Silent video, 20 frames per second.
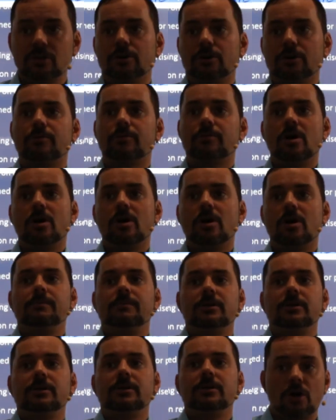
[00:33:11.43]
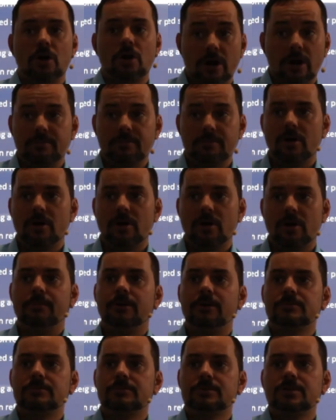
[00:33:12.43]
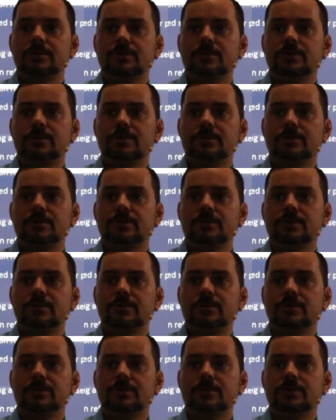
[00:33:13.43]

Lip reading: problems, heart problems,